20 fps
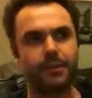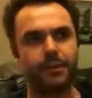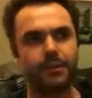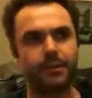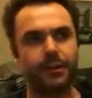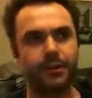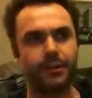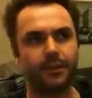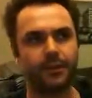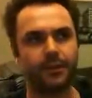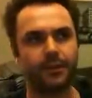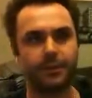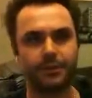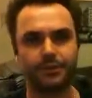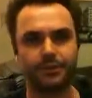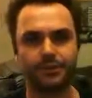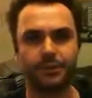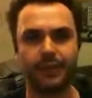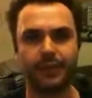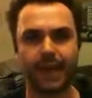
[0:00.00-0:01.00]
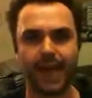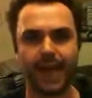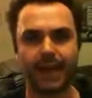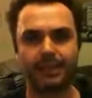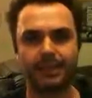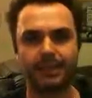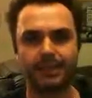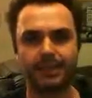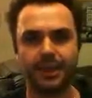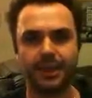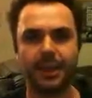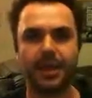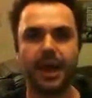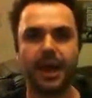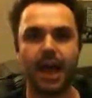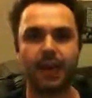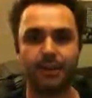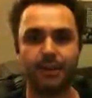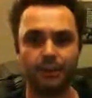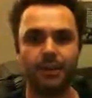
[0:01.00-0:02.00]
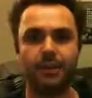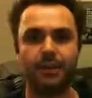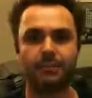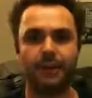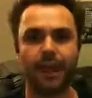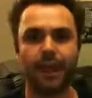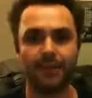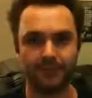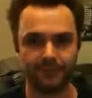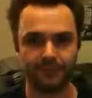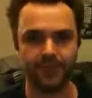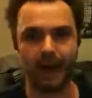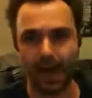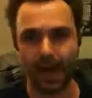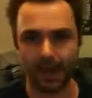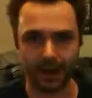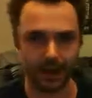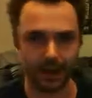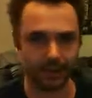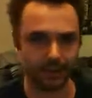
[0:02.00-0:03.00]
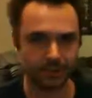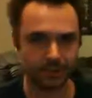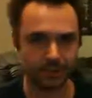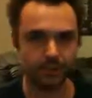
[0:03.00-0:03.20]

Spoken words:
on the shooting hatch is a unit may fire